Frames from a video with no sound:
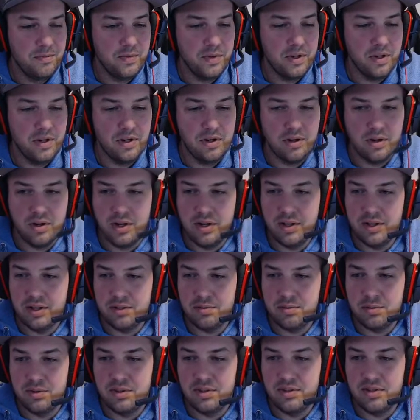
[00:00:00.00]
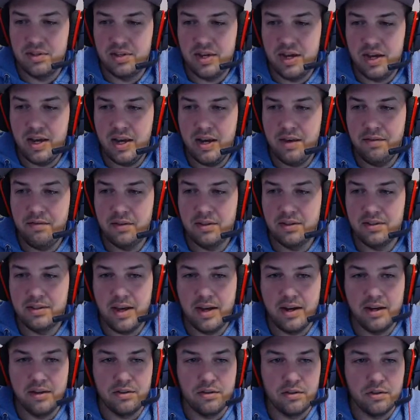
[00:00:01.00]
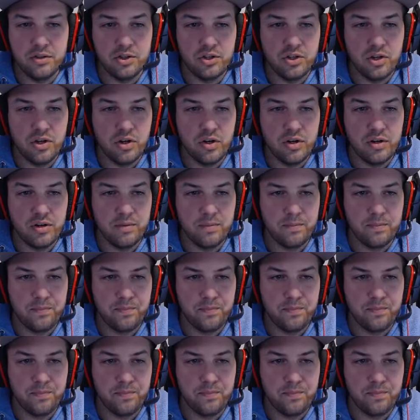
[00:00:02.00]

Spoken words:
All right, that's been saved. Let's add it to the chart.